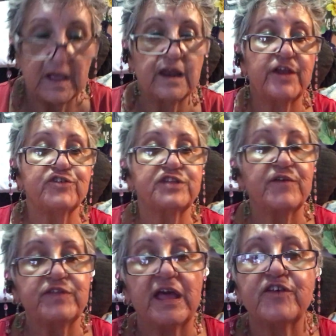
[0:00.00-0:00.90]
lot of
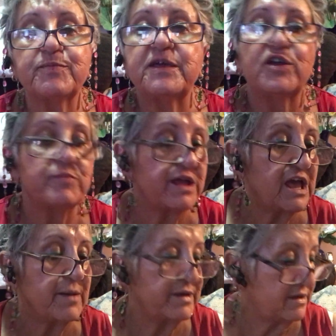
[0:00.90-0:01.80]
stuff they ask me here in
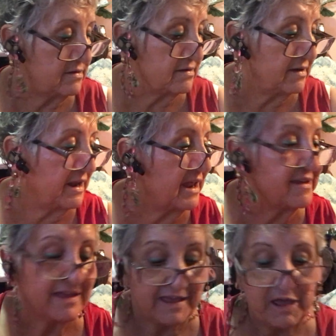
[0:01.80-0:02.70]
Miami.
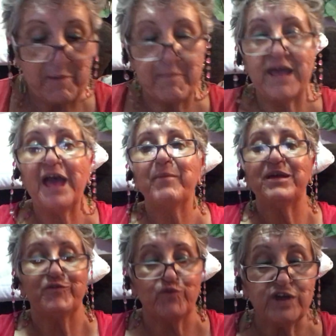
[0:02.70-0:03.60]

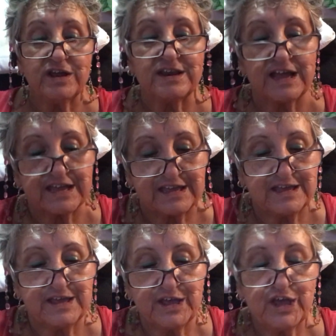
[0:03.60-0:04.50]
Miami, if we are
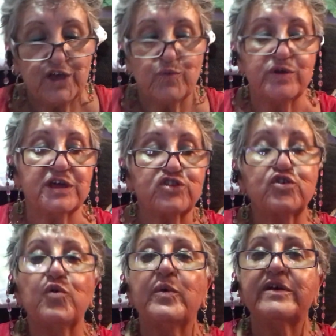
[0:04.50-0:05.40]
lucky, we get
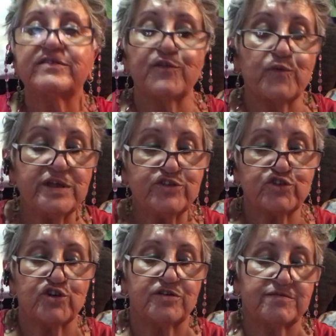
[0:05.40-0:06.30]
2 weeks of
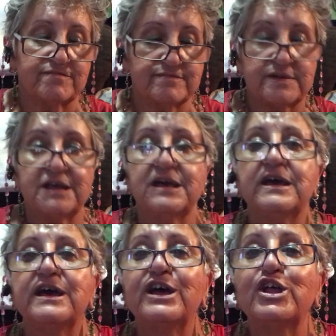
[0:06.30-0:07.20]
winter.
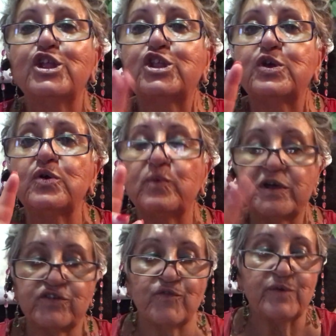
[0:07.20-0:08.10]
2
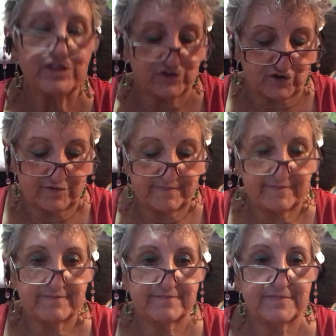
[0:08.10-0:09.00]
weeks of winter.
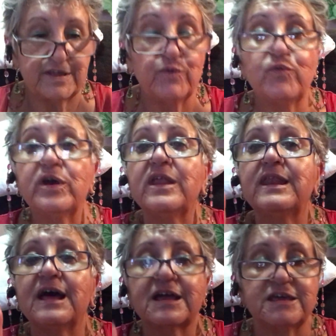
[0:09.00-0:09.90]
If we're
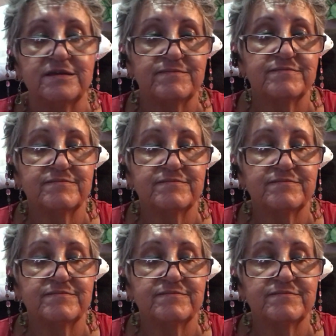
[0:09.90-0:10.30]
lucky.